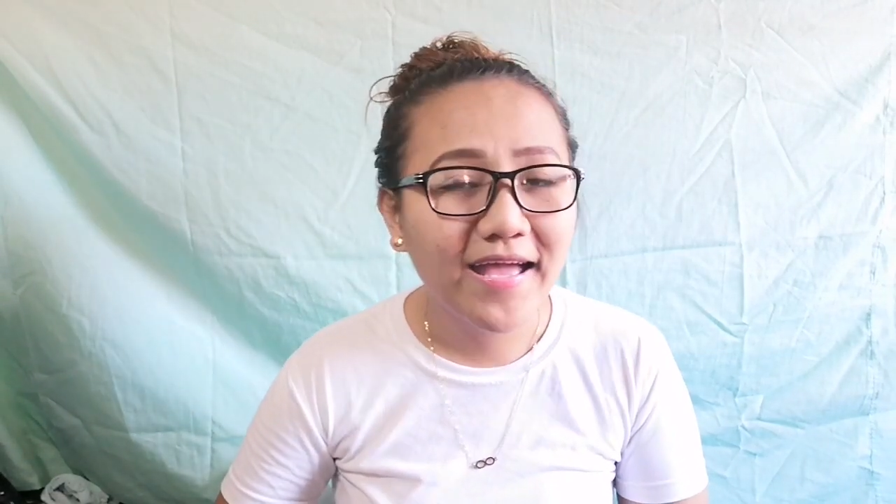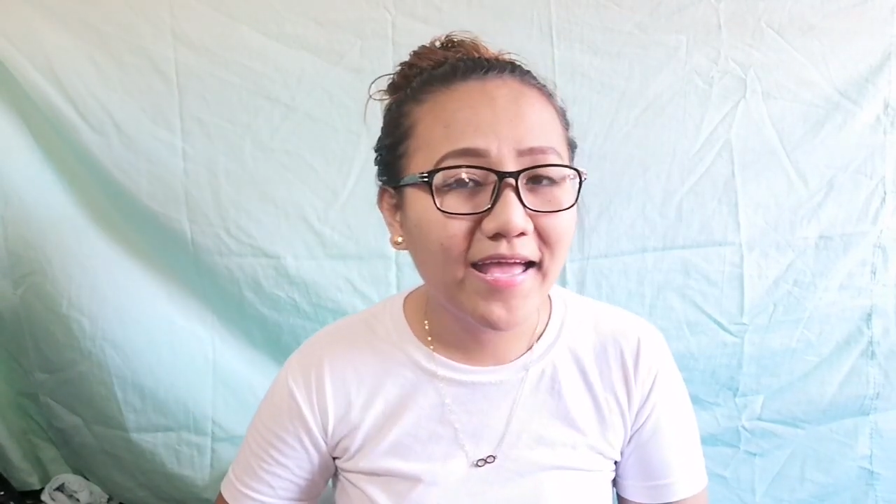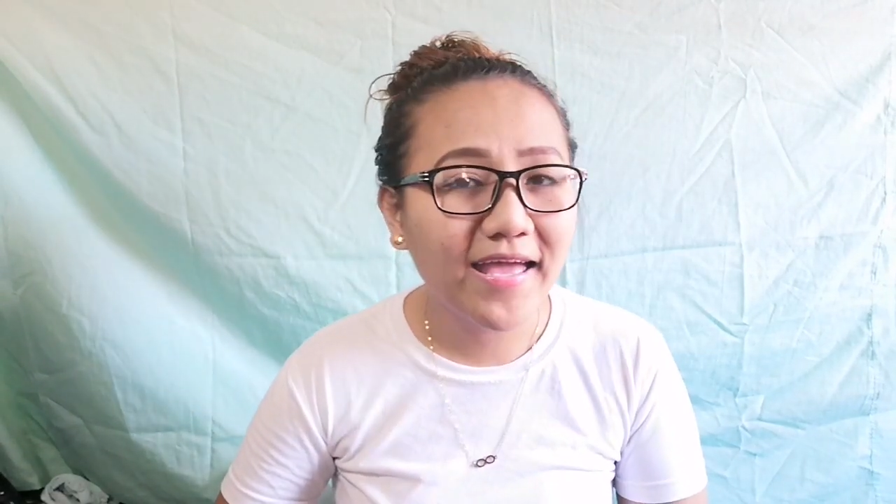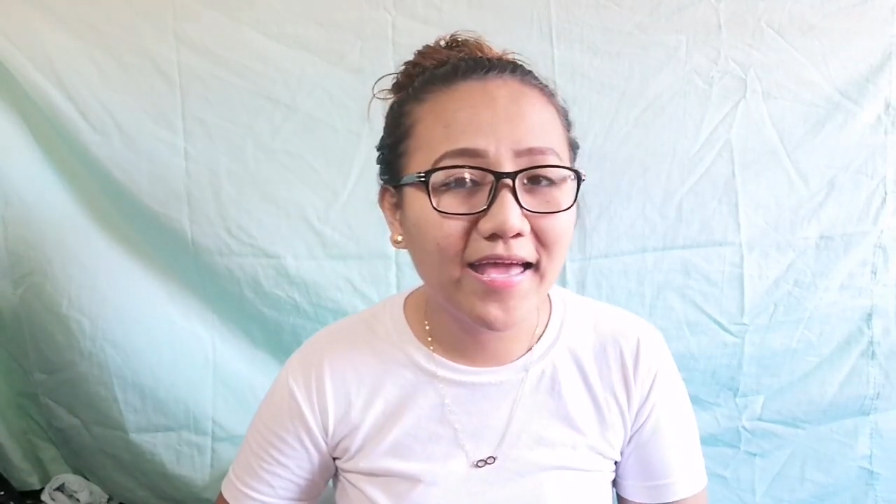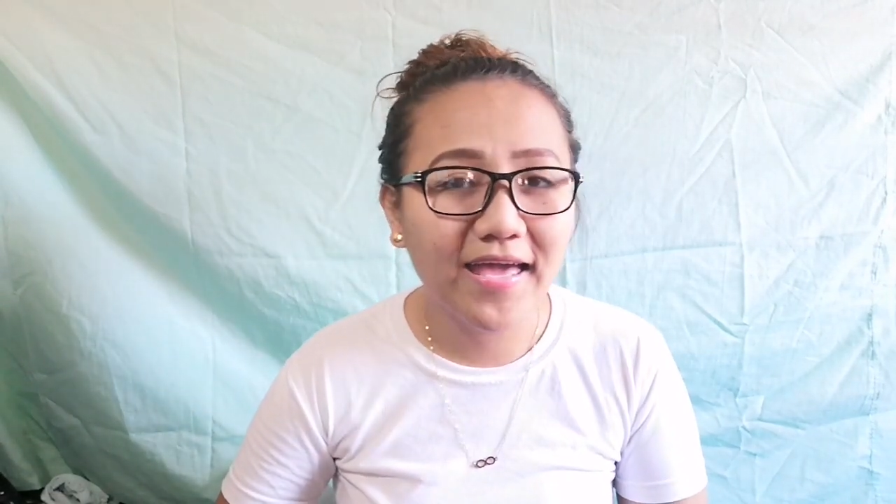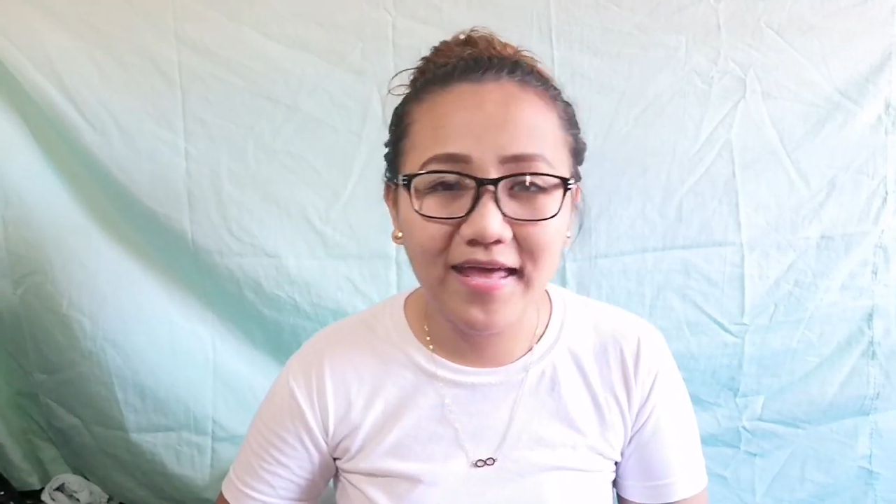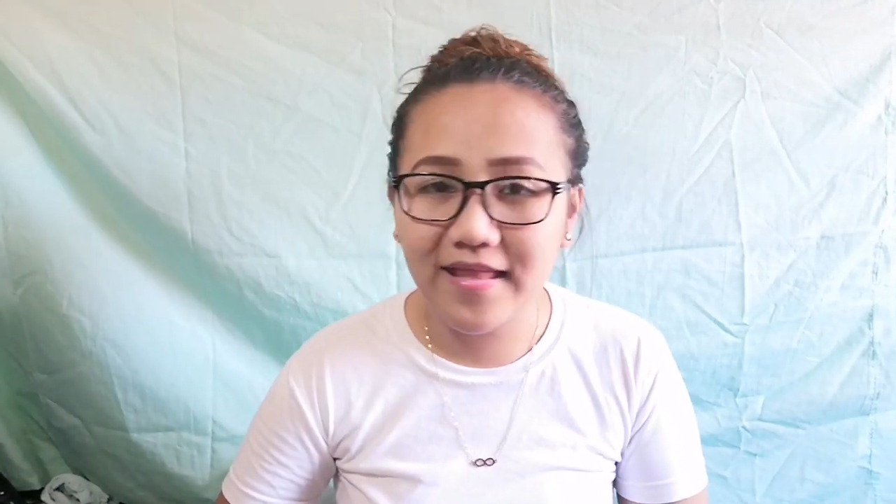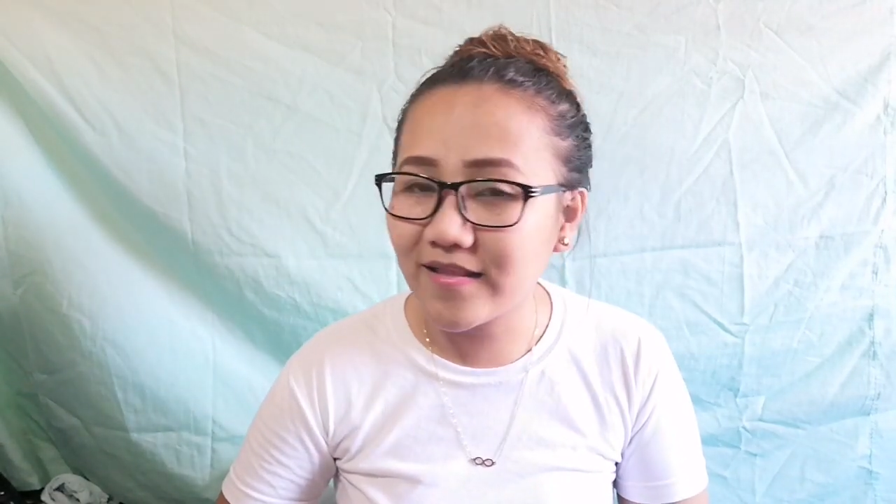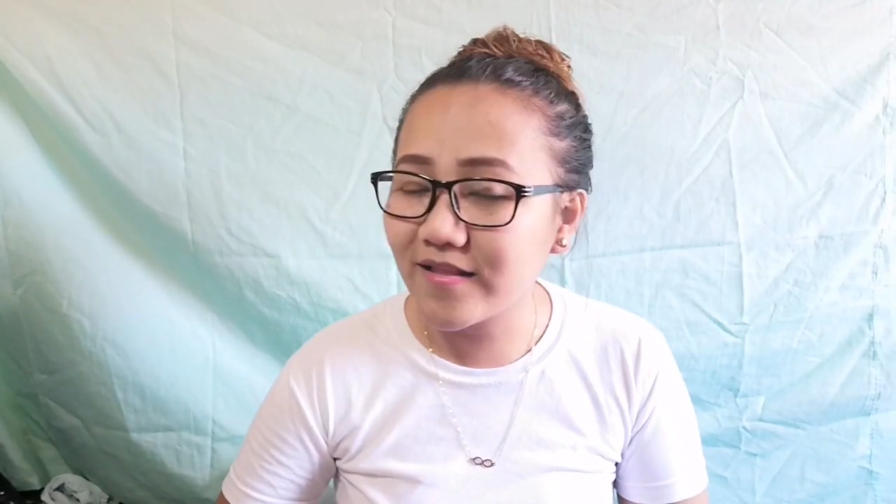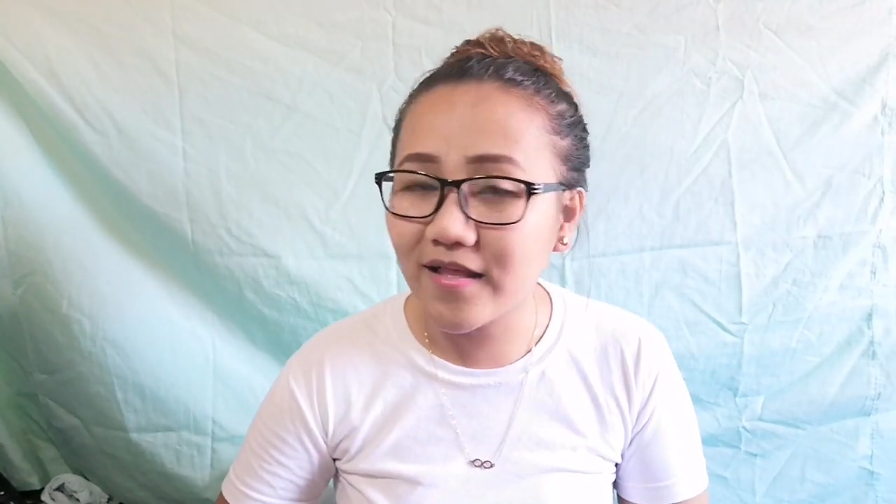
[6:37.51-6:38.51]
And
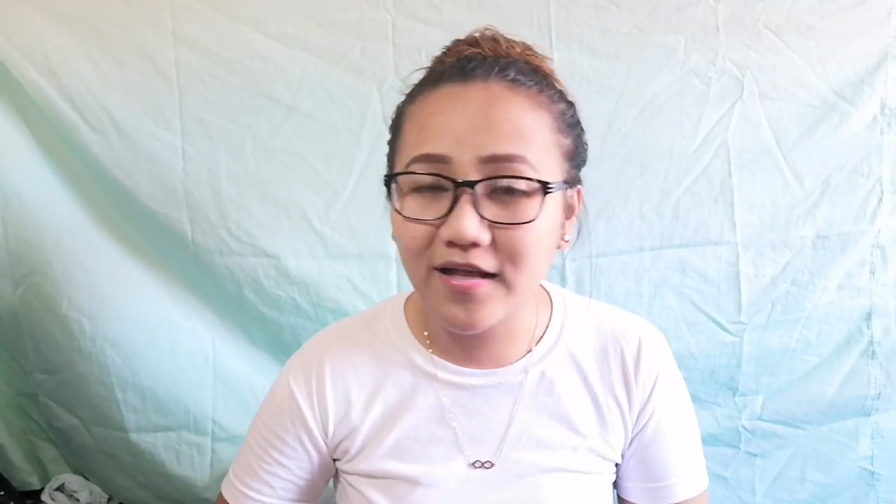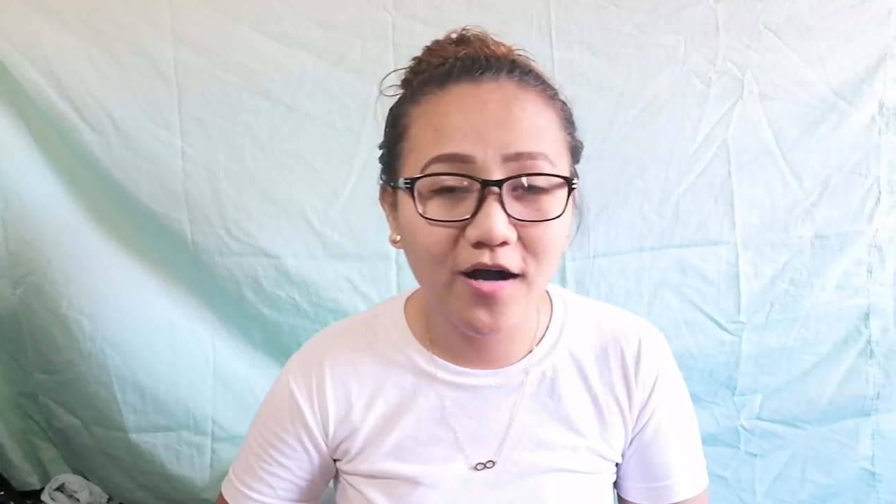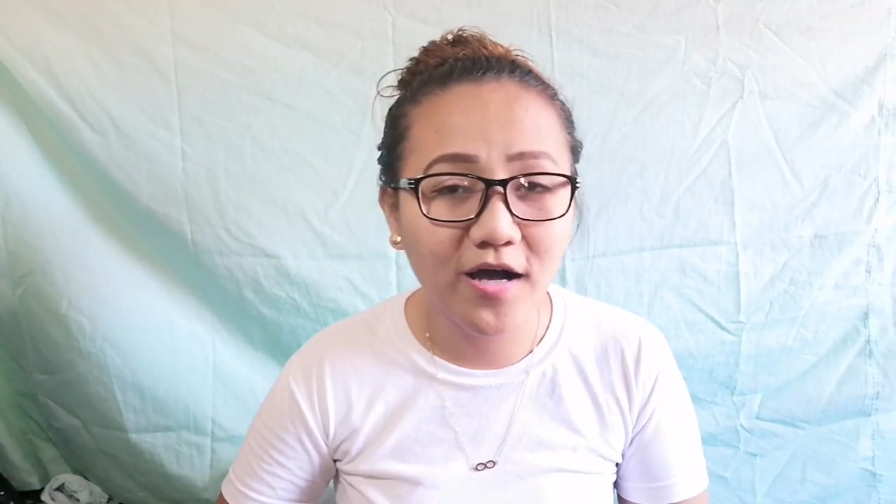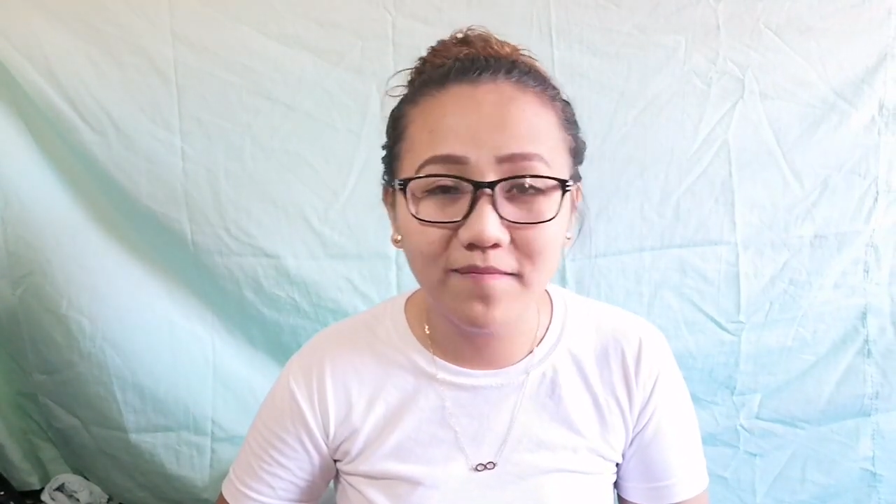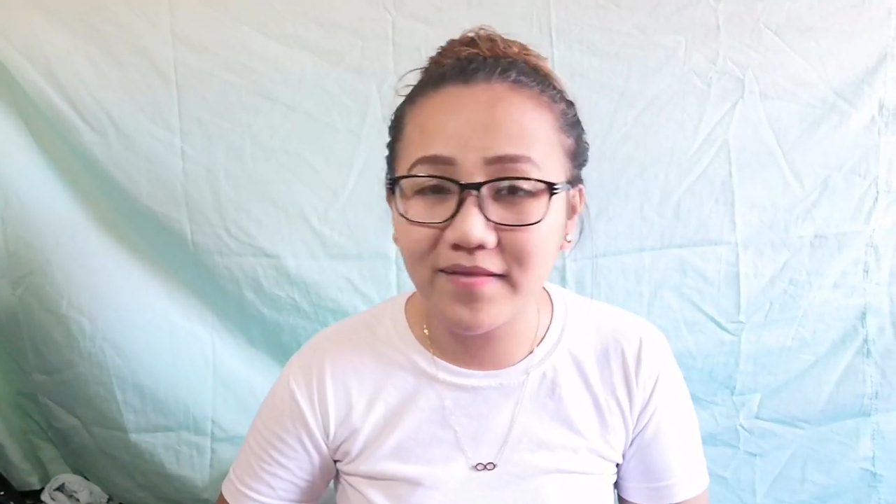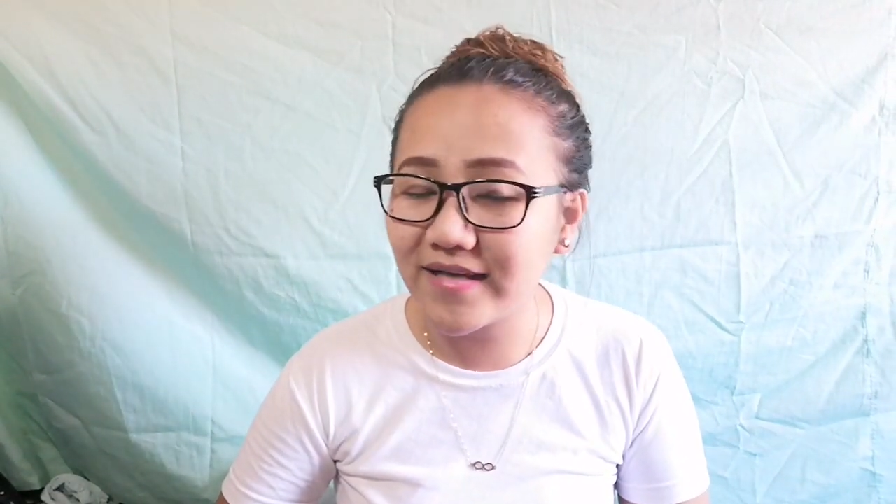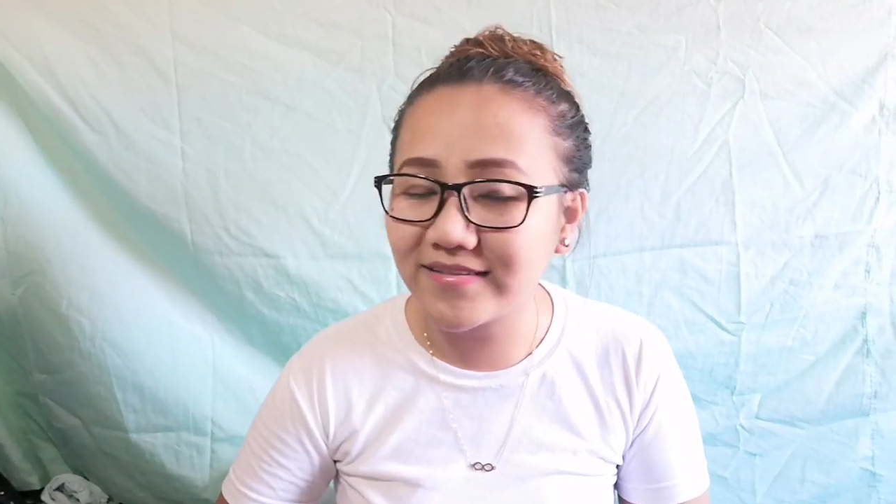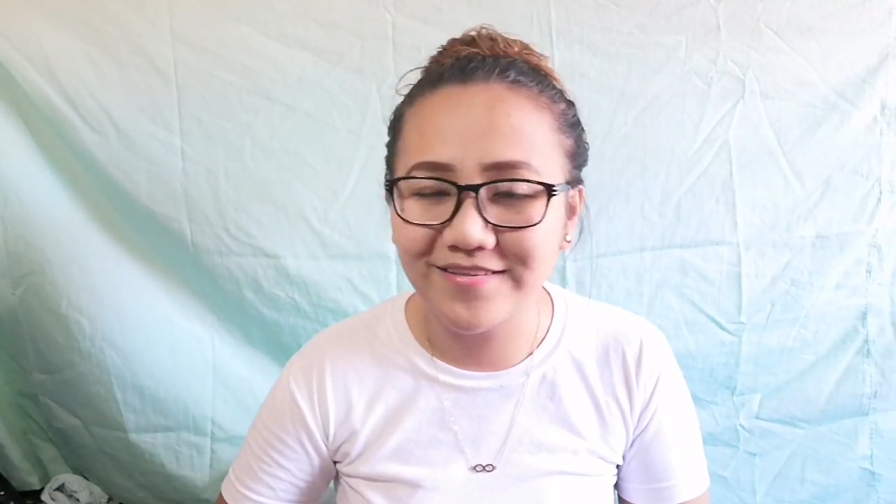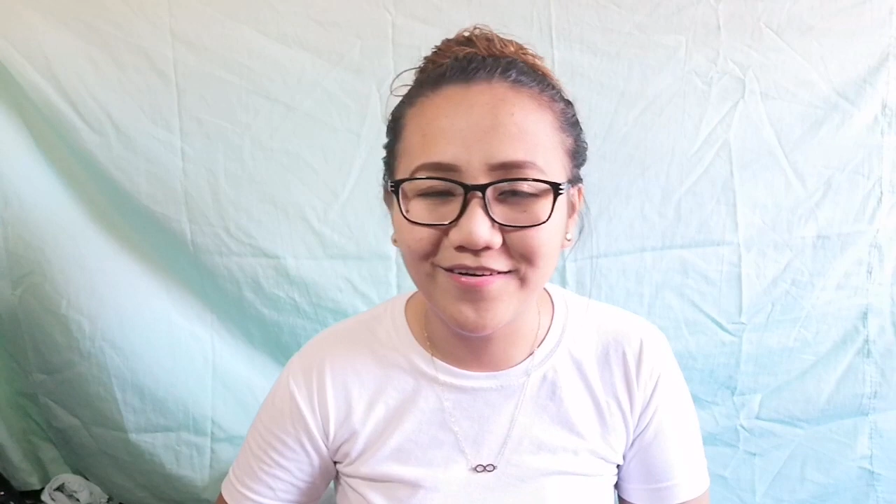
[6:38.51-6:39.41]
God bless you all